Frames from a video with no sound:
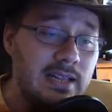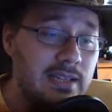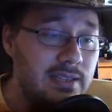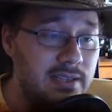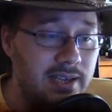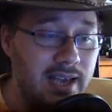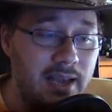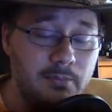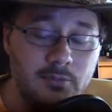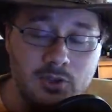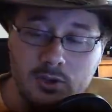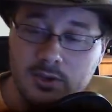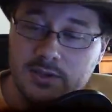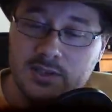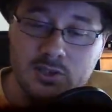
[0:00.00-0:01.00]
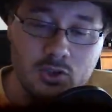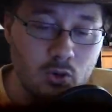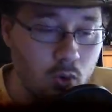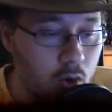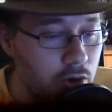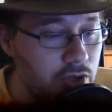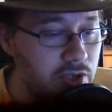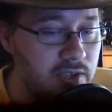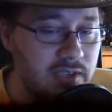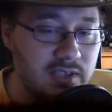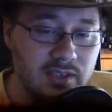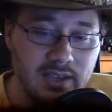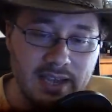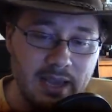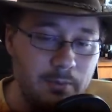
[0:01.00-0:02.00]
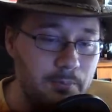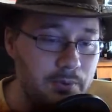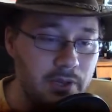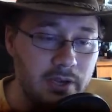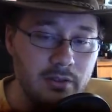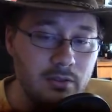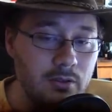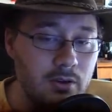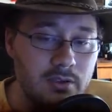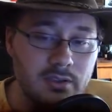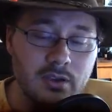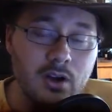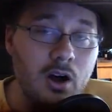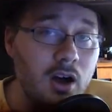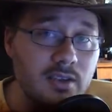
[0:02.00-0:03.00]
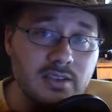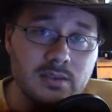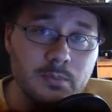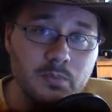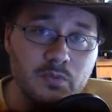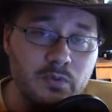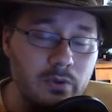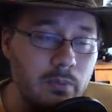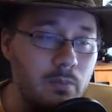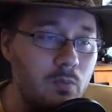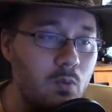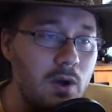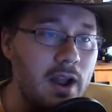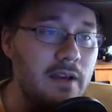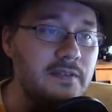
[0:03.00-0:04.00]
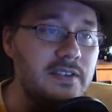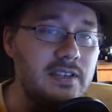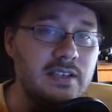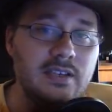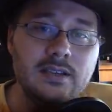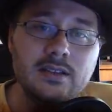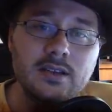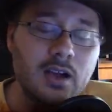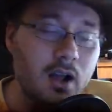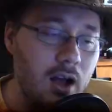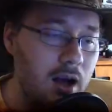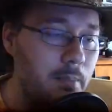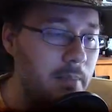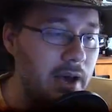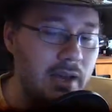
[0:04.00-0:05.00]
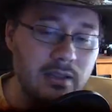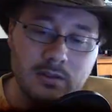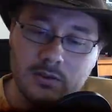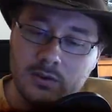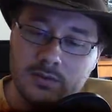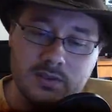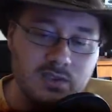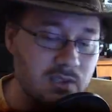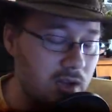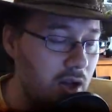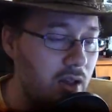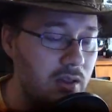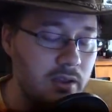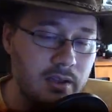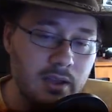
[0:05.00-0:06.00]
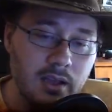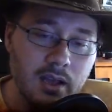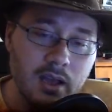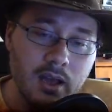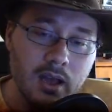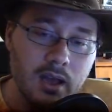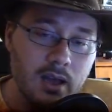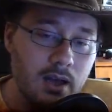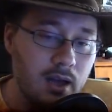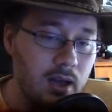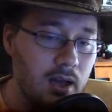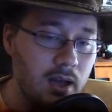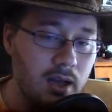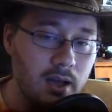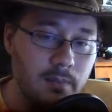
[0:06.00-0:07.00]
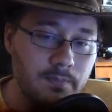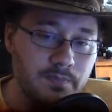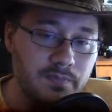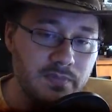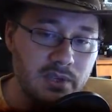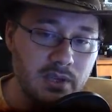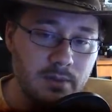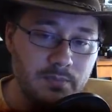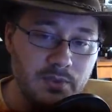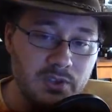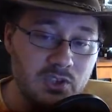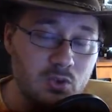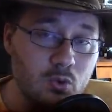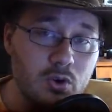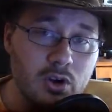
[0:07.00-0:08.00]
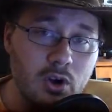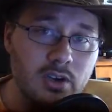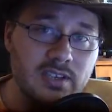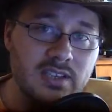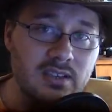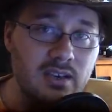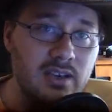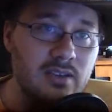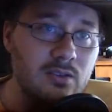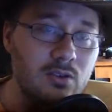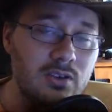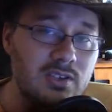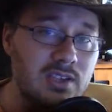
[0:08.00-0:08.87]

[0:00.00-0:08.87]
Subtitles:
The game looks gorgeous. The gameplay looked awesome from what I've seen. The combat looked solid. The sword arts thing looks